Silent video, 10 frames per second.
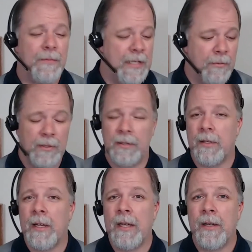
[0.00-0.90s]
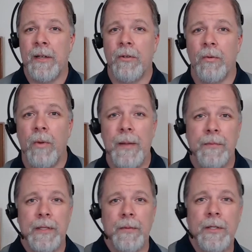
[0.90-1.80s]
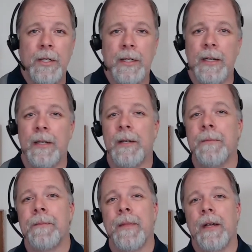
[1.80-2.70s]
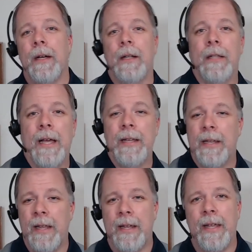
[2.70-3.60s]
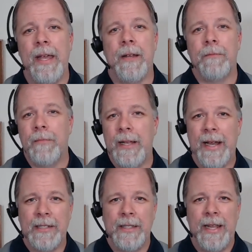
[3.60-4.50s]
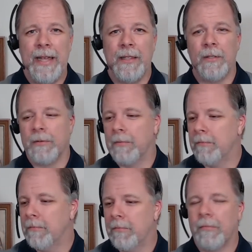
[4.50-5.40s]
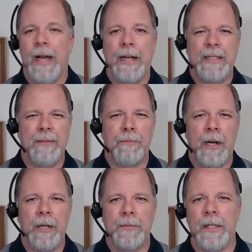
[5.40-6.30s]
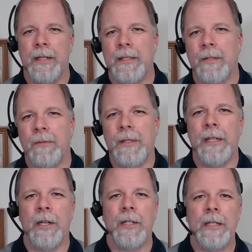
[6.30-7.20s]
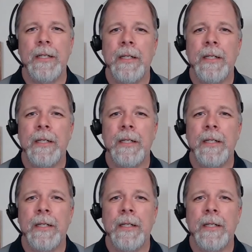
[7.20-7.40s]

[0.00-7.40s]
He was whipped. Someone took a line and hit him, and actually it had little rocks and barbs on it, so it really hurt.